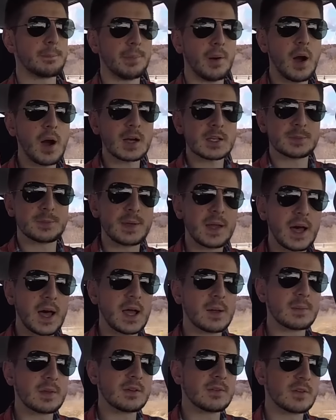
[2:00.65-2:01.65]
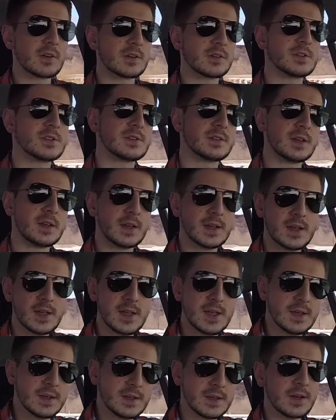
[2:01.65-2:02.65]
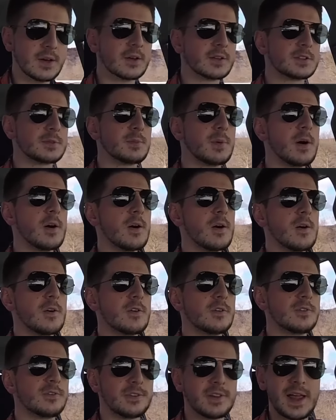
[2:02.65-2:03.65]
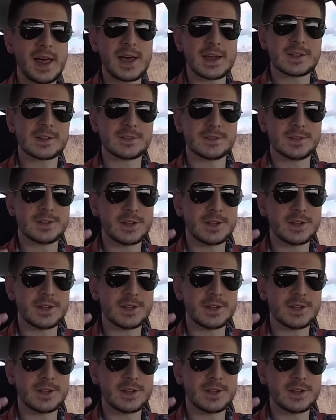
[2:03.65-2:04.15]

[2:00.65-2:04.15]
box behind me versus a, small flat,